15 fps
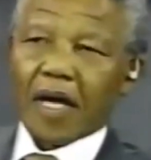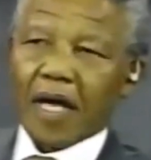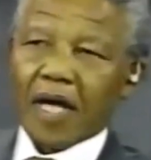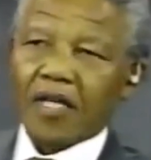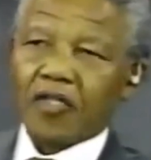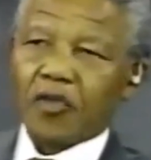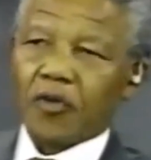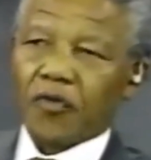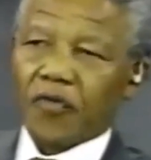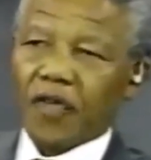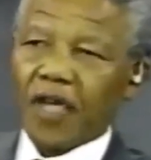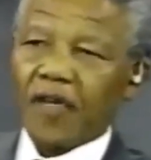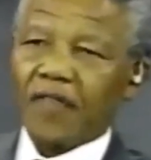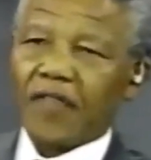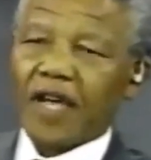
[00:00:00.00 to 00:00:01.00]
is to
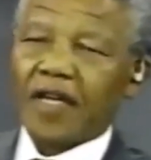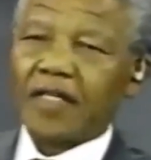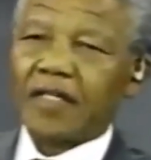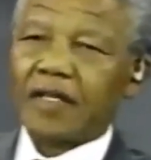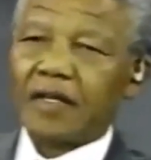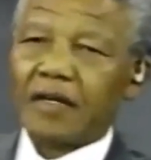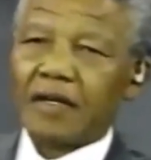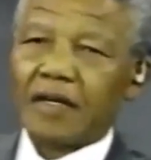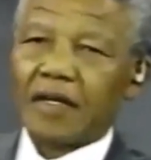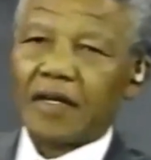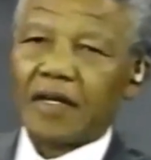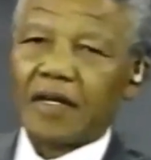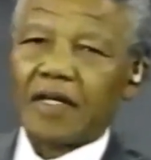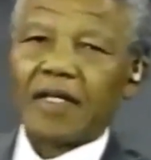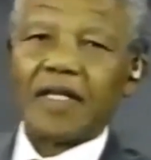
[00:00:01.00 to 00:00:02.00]
think that
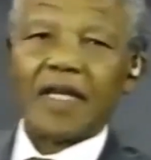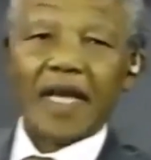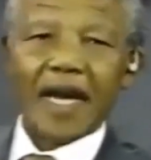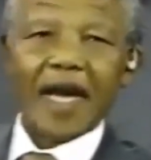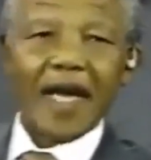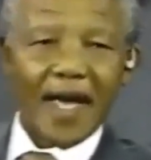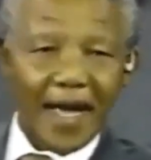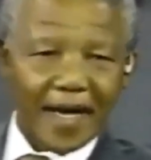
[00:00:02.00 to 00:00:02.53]
their